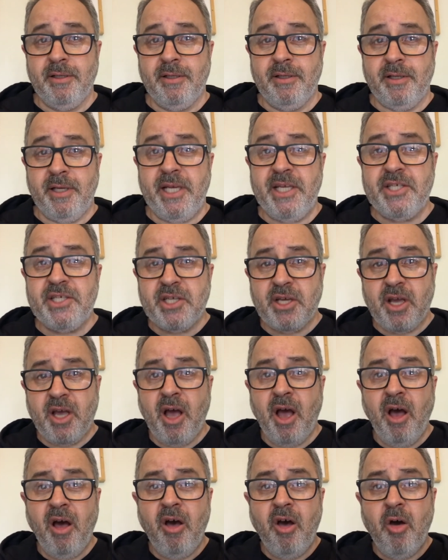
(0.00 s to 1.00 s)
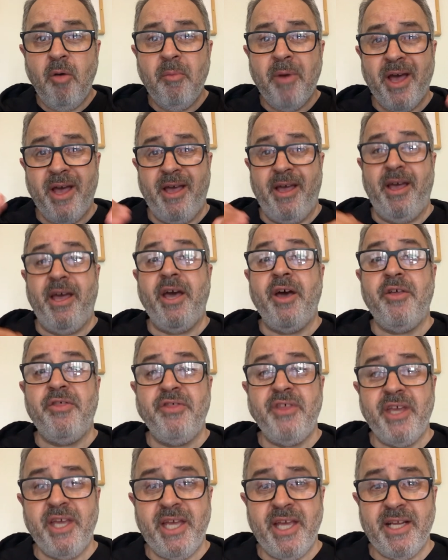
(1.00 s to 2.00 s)
is to calm our
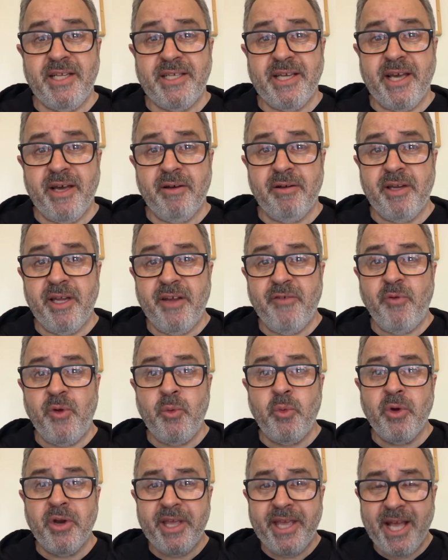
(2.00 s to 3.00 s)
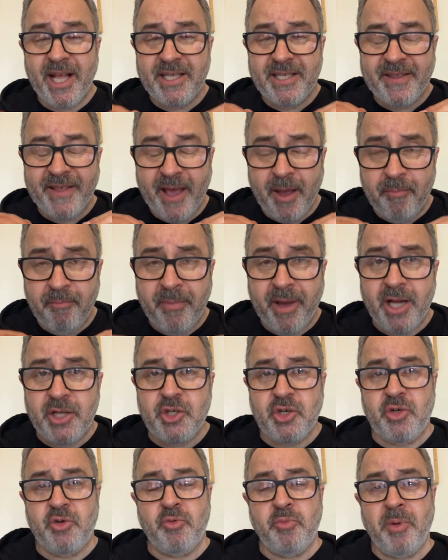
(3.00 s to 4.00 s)
thinking down. If we want to get to that
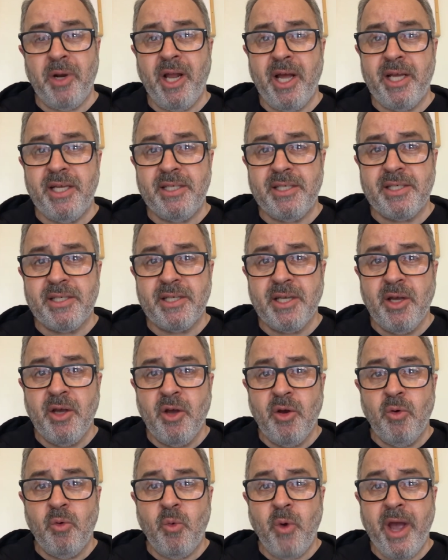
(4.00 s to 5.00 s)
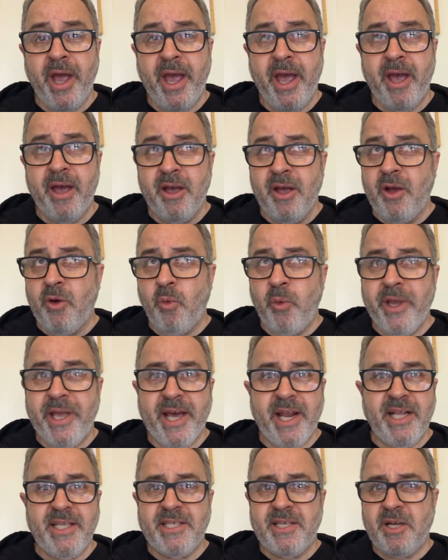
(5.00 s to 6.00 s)
magical place where we get
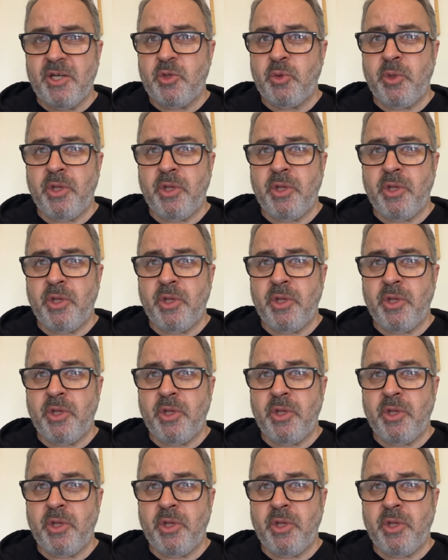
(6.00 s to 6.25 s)
in touch with